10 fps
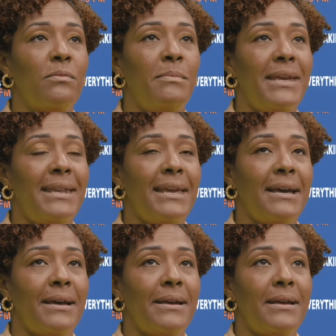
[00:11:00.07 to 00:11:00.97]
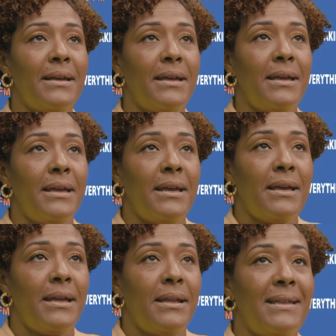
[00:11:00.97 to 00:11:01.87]
media
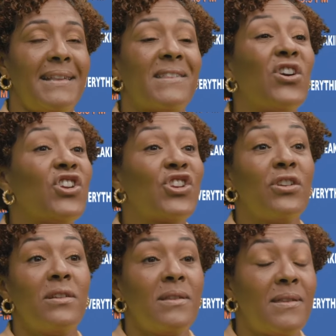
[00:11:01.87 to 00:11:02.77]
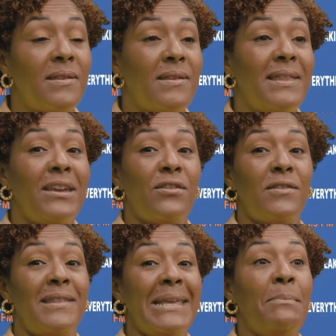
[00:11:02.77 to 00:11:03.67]
discussions.
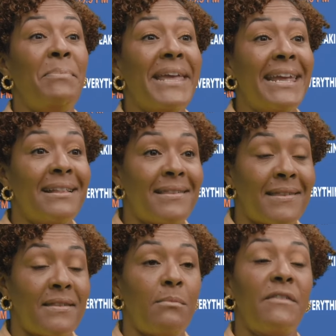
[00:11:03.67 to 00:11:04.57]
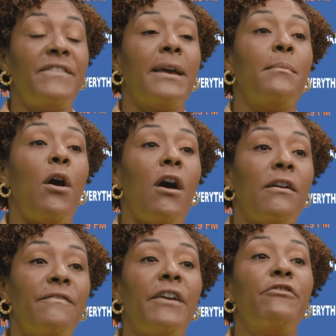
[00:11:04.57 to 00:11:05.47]
There's debates. Some of them
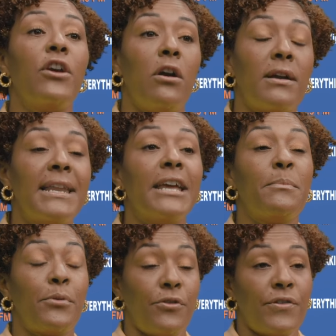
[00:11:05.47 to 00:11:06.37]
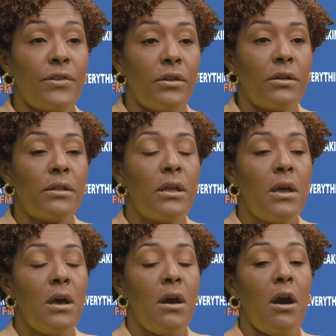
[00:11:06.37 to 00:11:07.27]
are very ugly and personal.
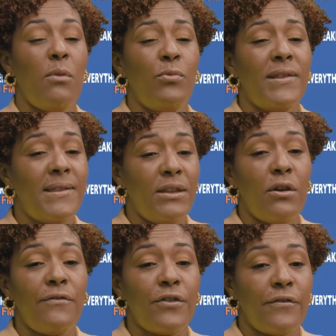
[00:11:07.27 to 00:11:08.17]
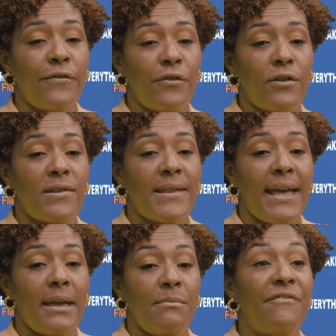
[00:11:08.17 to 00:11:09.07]
We see now for the first
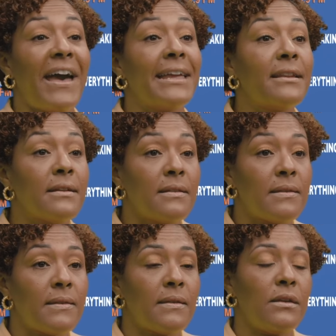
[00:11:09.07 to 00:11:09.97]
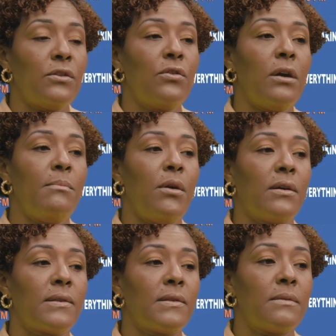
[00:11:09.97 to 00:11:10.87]
time violence, you know,
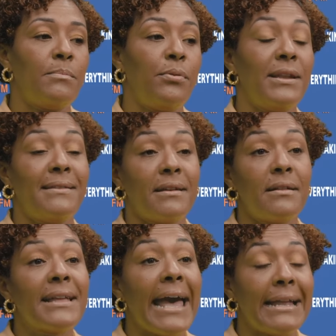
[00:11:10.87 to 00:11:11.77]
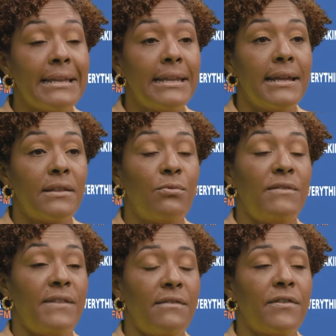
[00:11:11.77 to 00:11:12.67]
amongst political candidates.
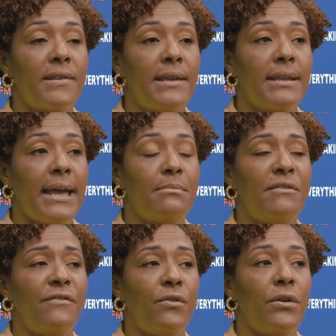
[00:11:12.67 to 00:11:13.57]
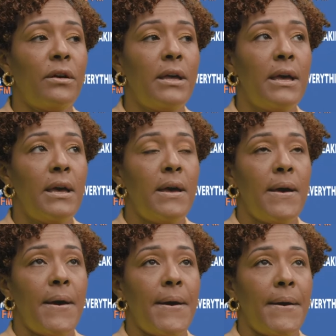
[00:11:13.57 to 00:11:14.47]
We've never seen that before.
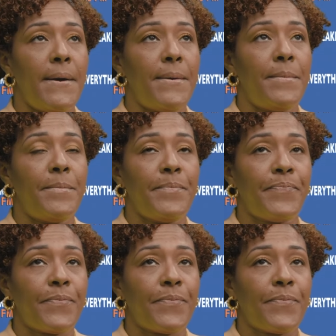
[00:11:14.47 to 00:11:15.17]
It's